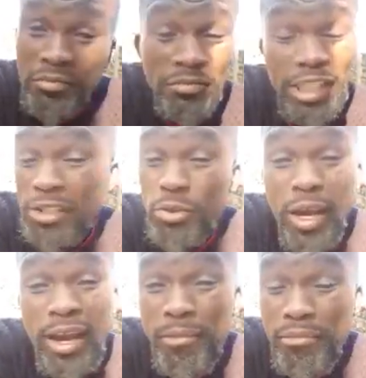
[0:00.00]
That's
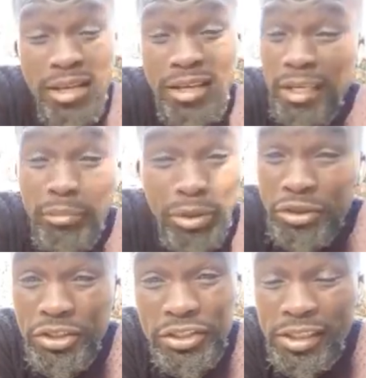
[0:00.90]
where me and
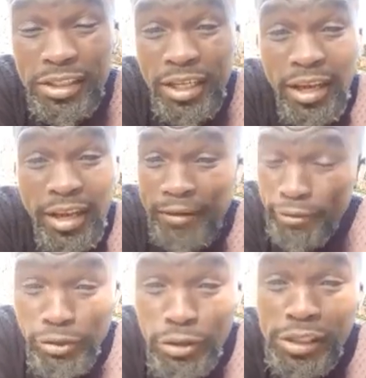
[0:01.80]
politicians have
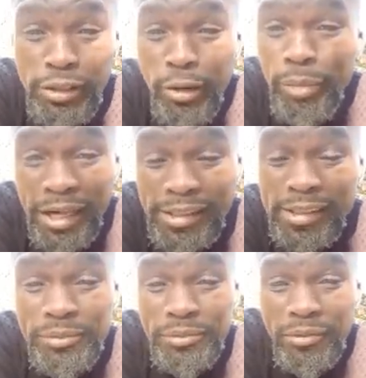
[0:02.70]
crossed our paths.
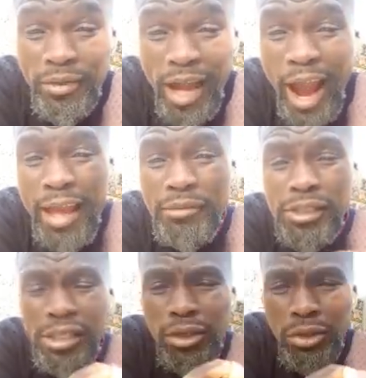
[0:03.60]
I am
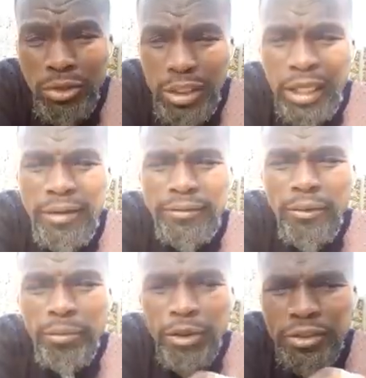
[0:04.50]
still looking for
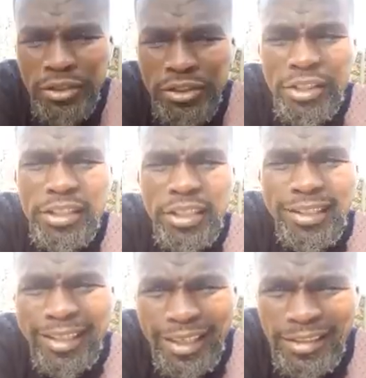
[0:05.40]
politicians in the
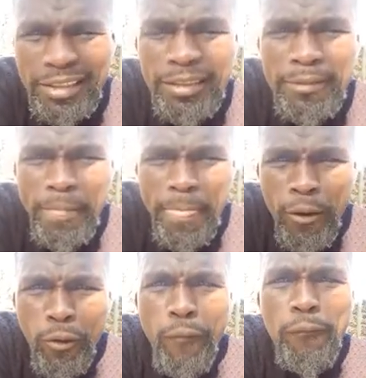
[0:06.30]
country
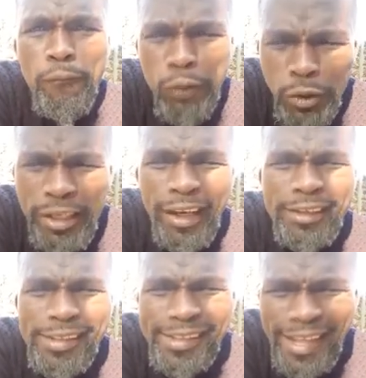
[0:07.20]
who fully
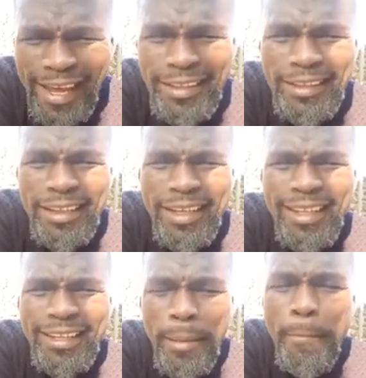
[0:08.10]
understand
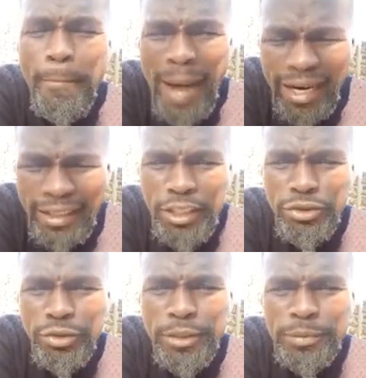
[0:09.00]
the
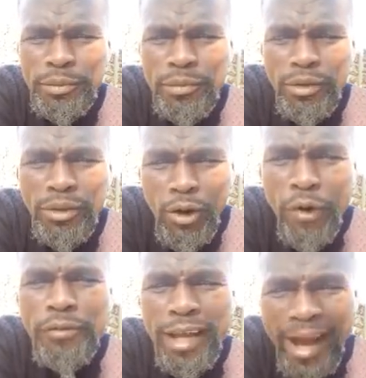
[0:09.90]
magnitude
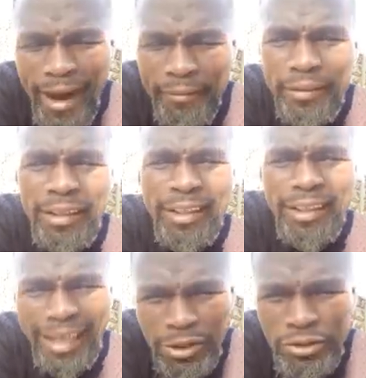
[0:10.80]
of the African
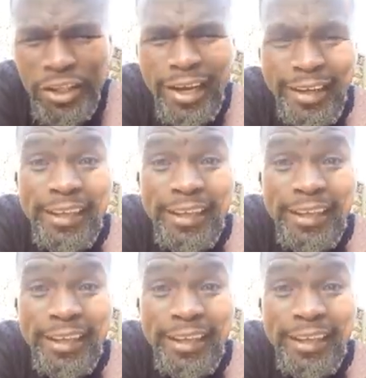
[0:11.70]
culture and